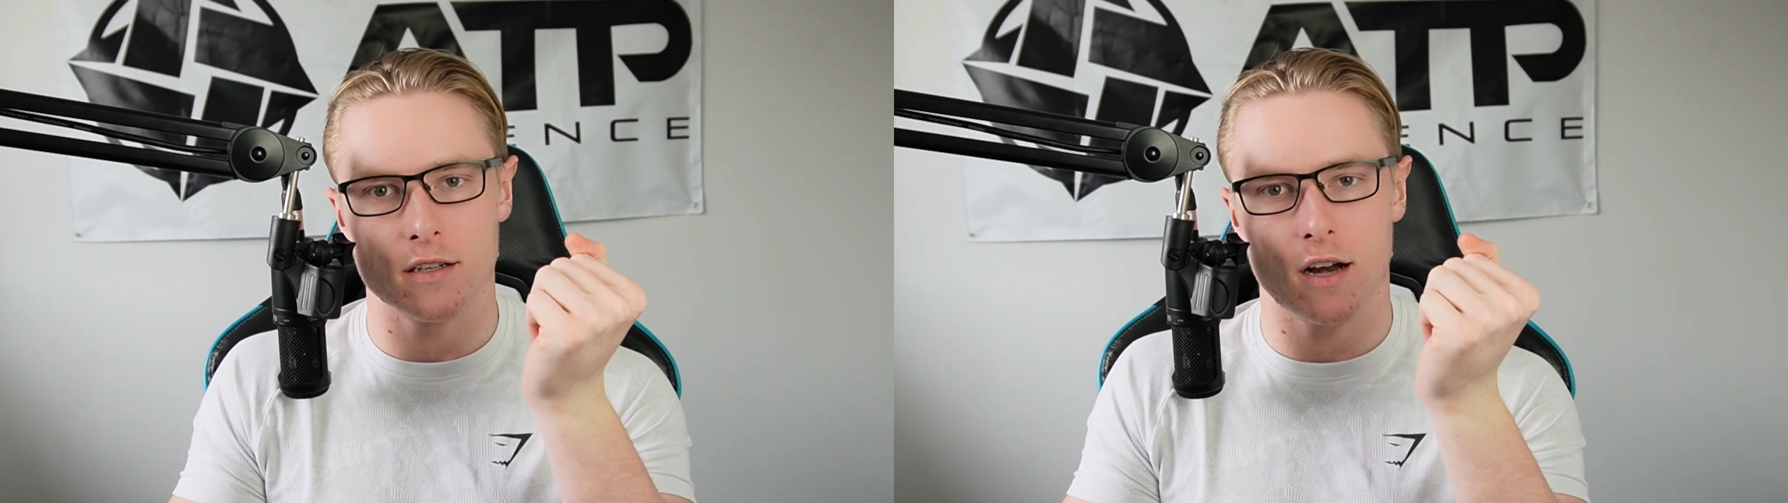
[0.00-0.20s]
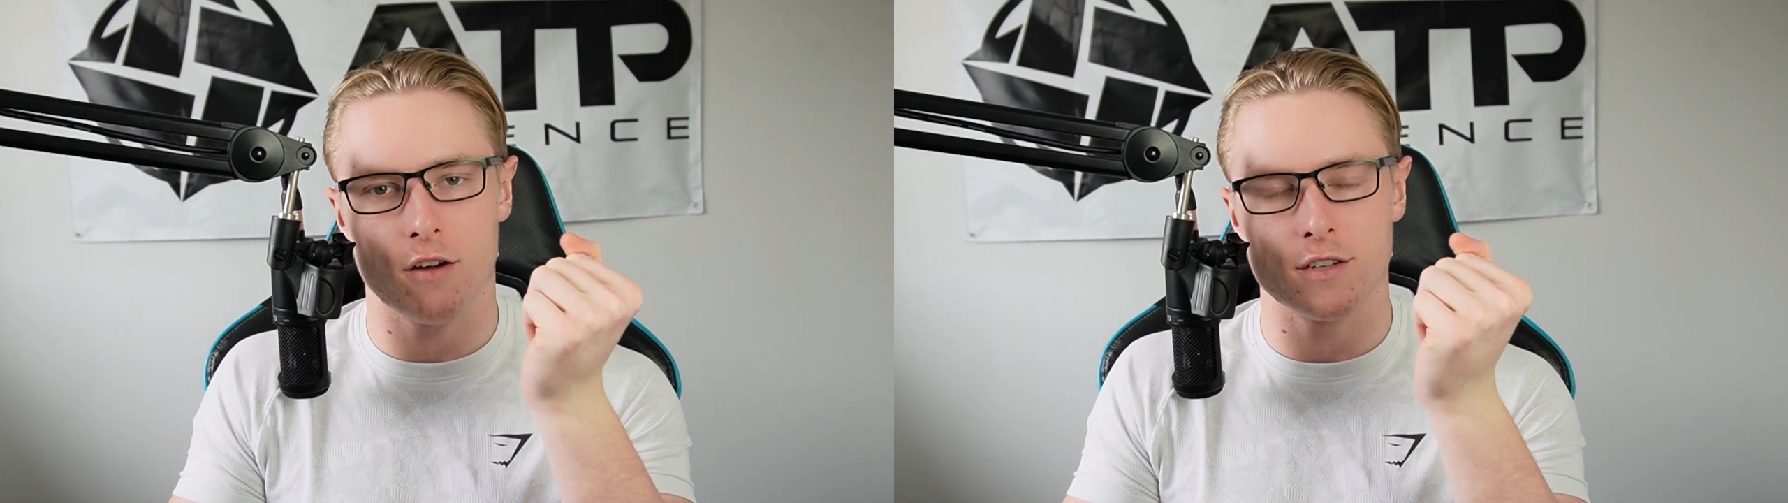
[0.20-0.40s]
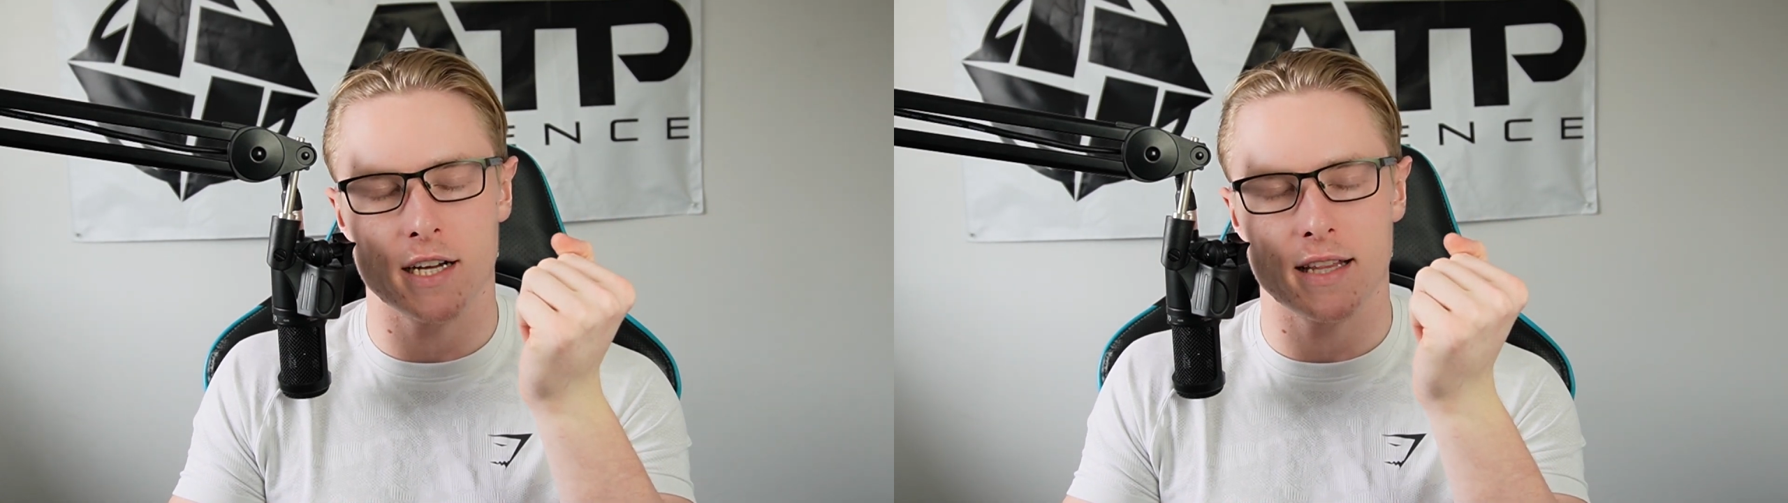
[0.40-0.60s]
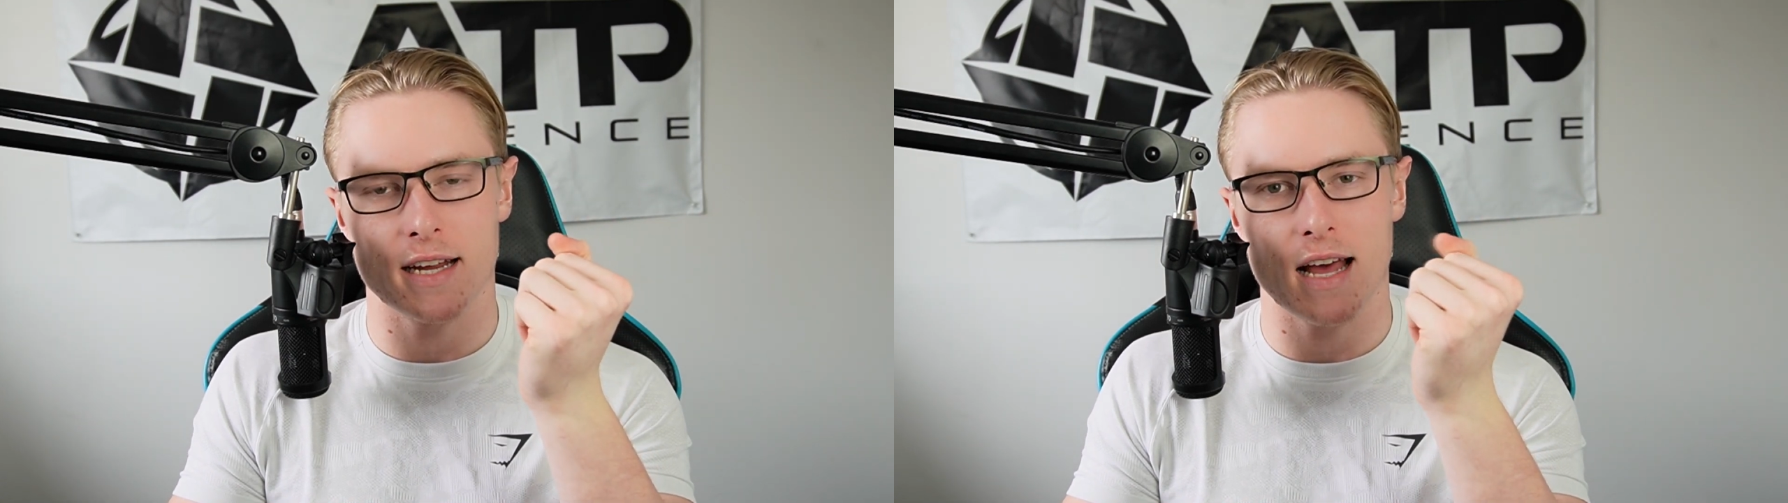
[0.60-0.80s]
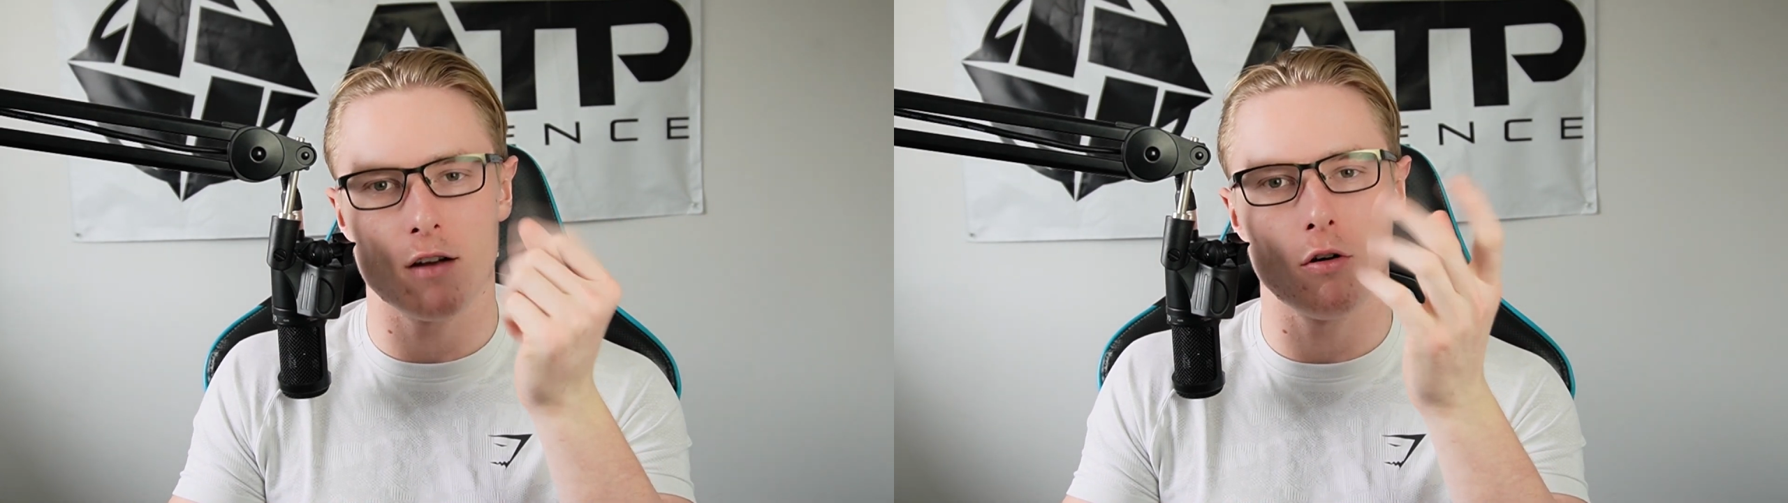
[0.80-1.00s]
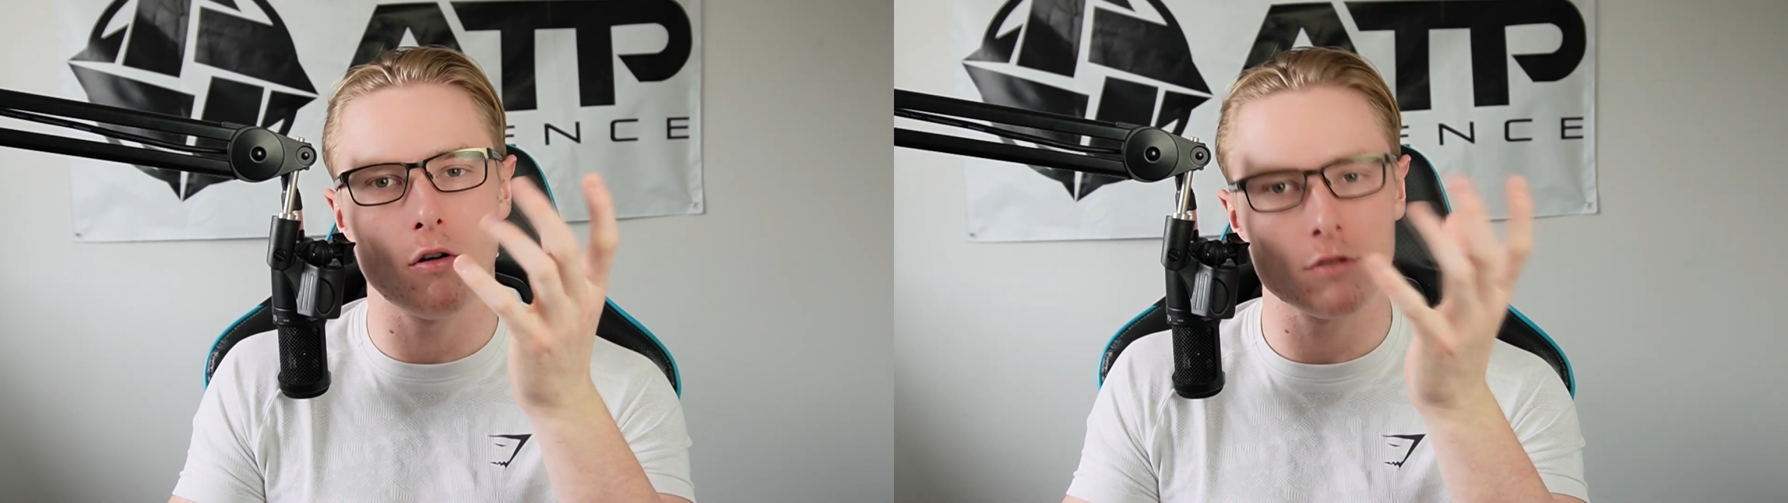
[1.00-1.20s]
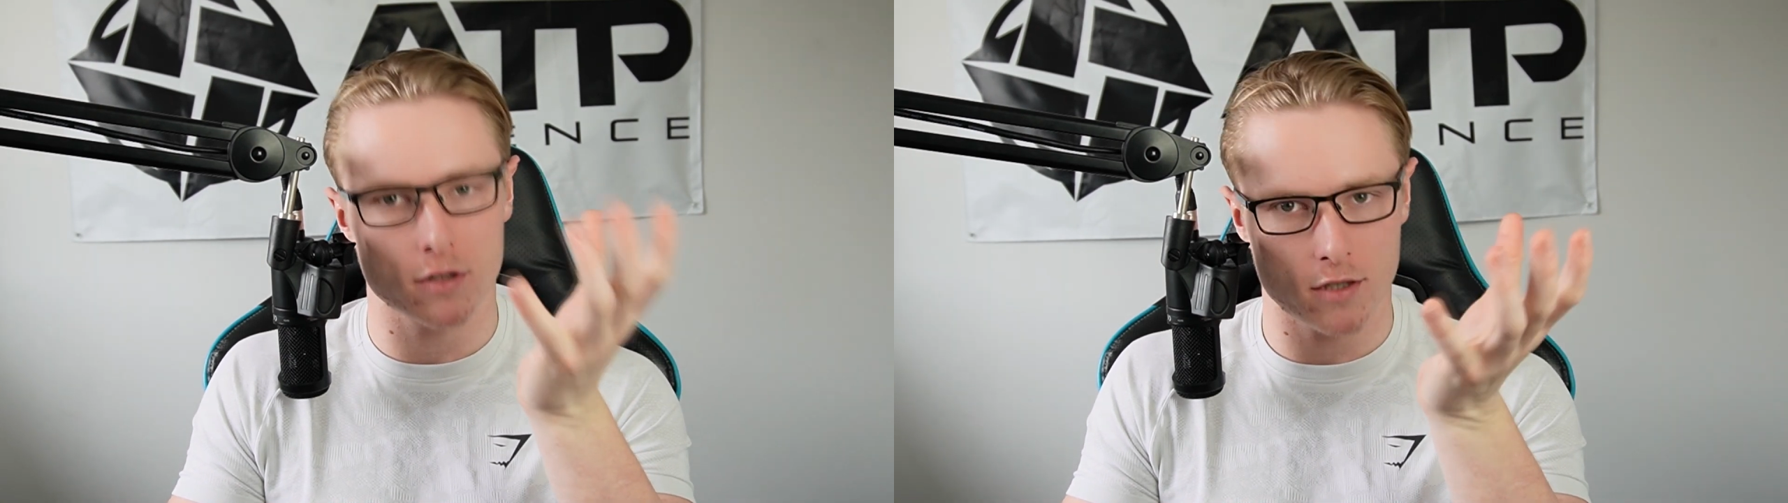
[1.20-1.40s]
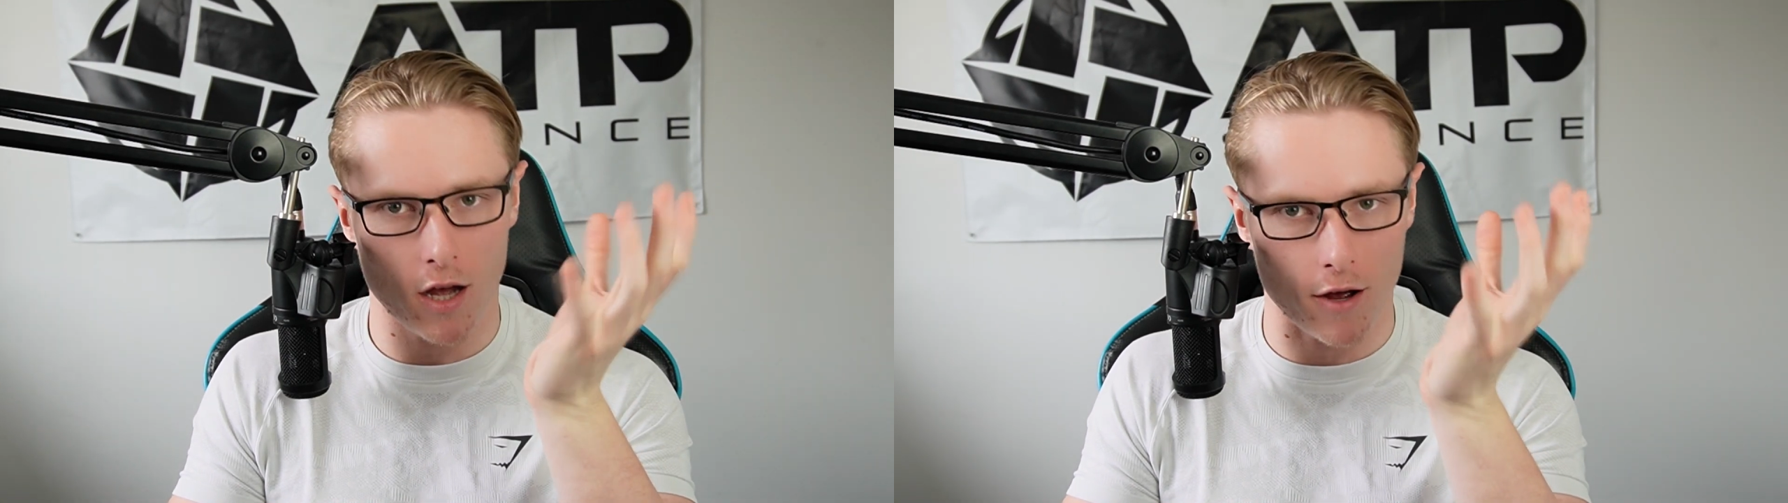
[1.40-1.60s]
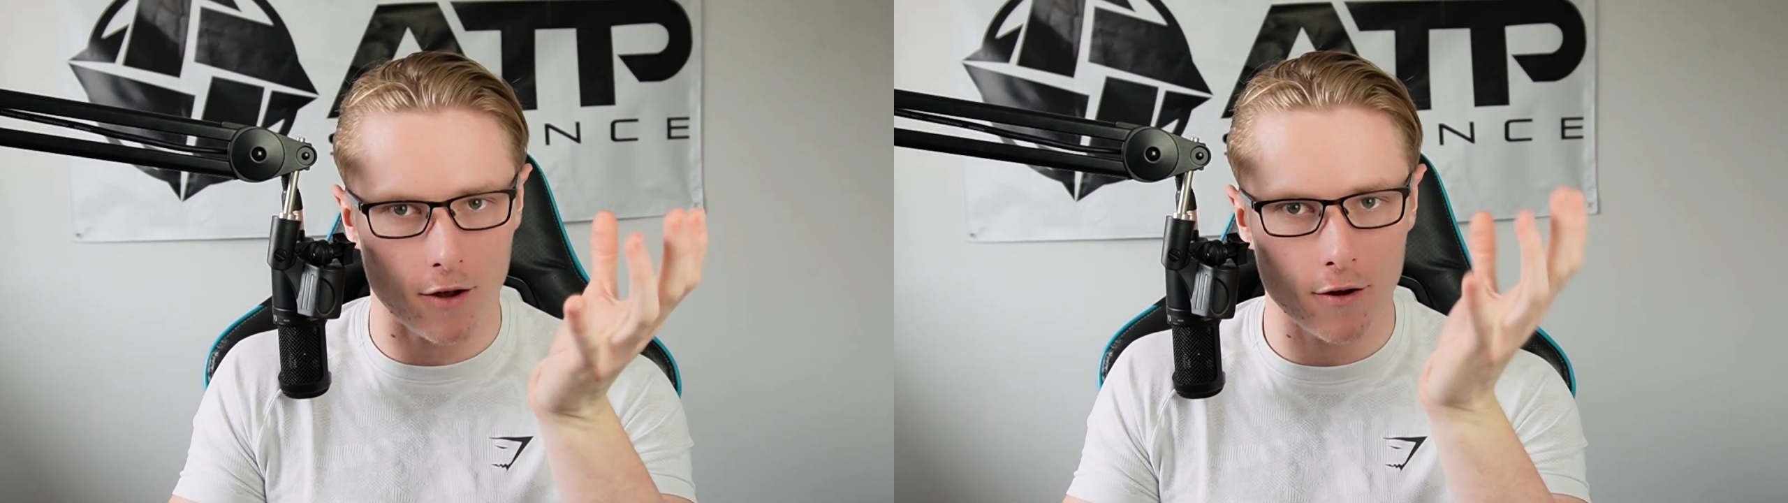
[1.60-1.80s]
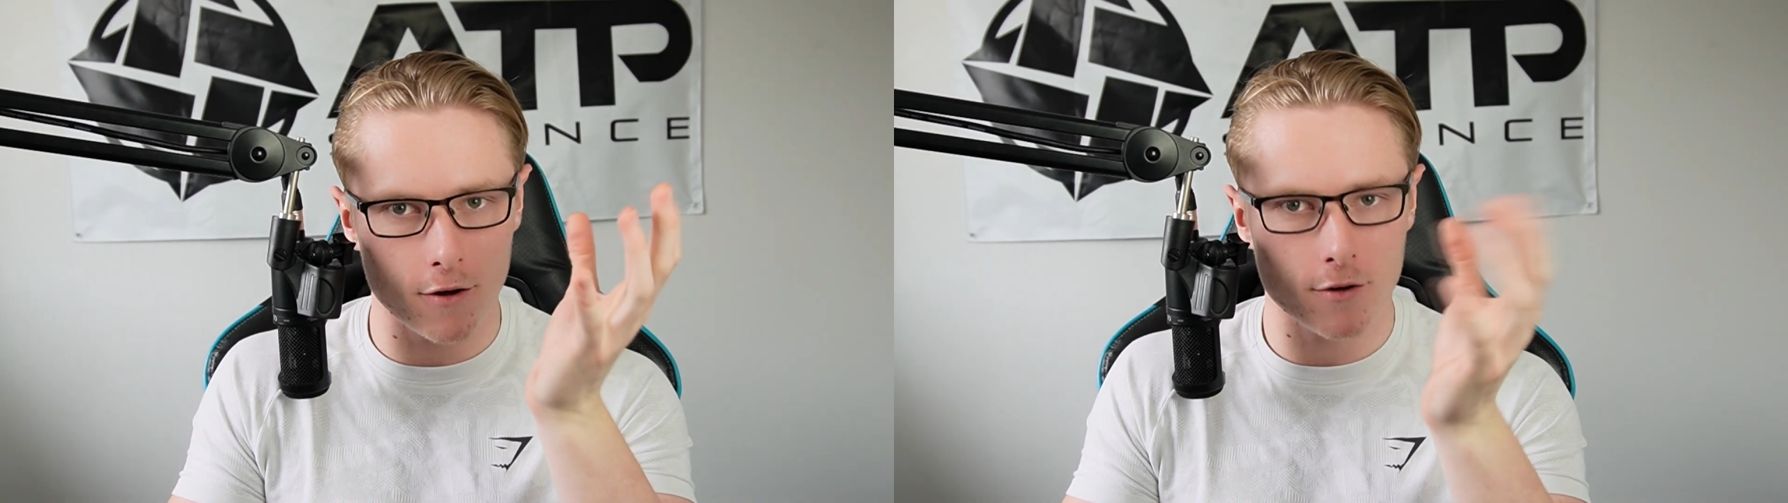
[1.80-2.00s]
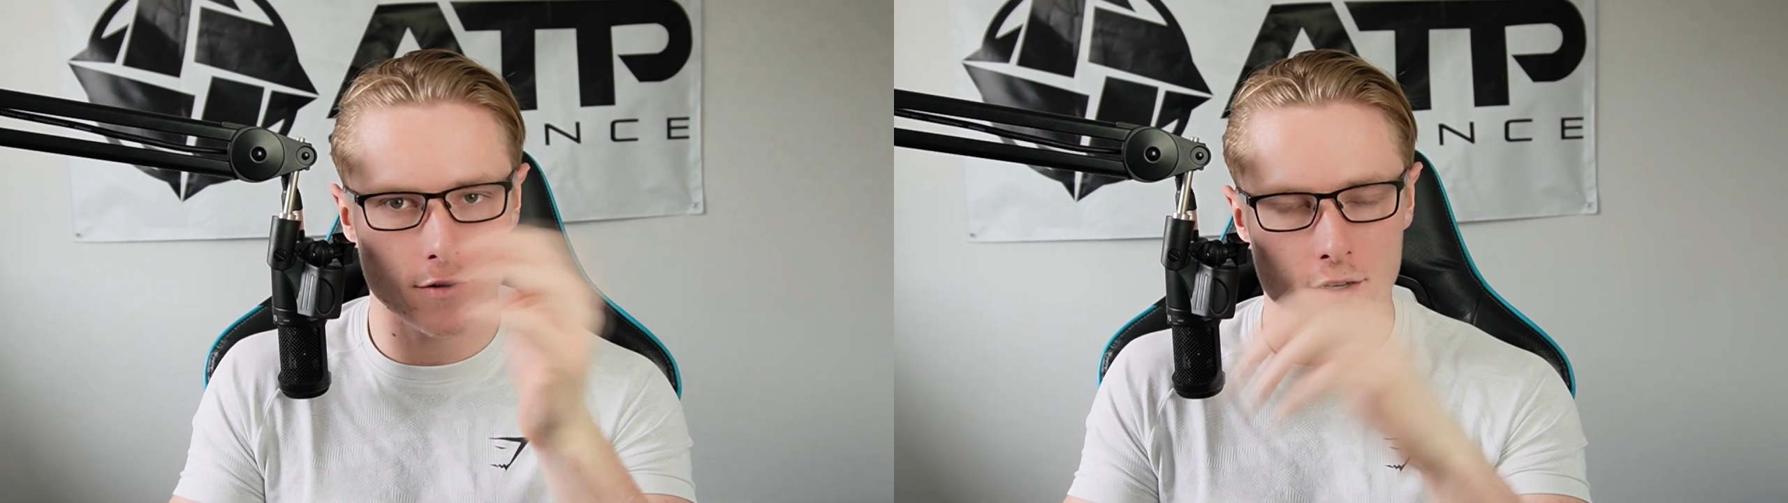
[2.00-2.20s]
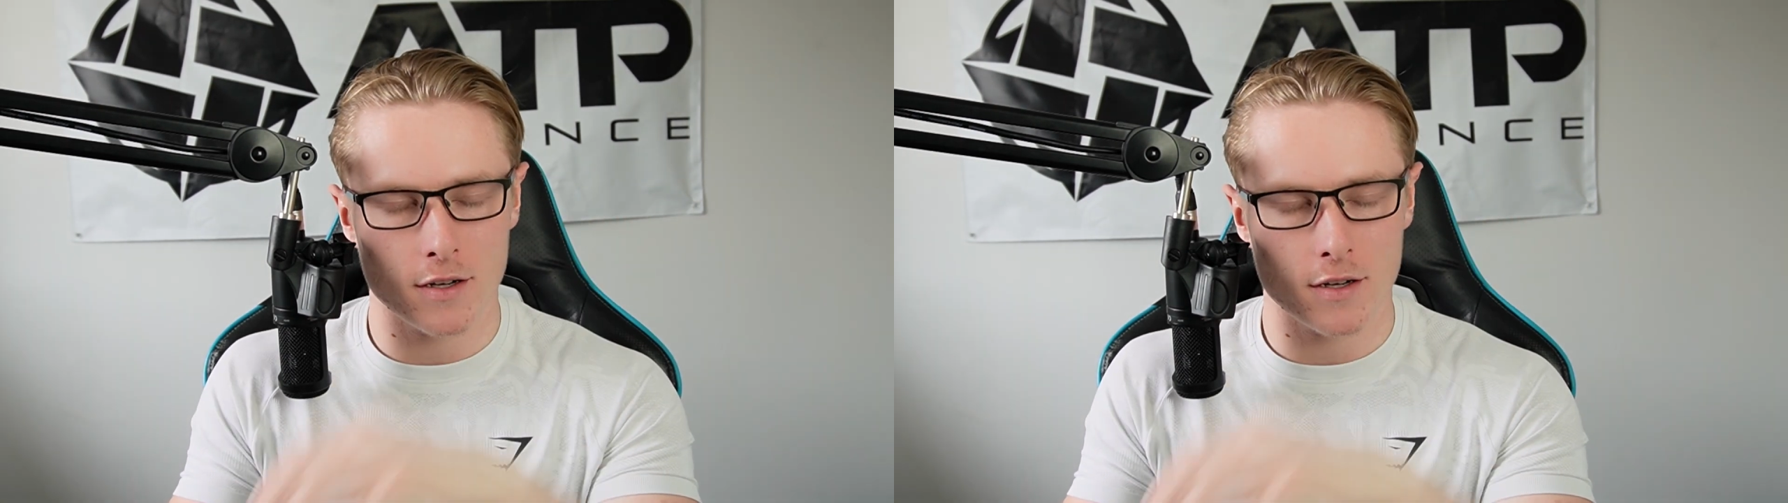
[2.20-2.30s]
So go and check that out. Also,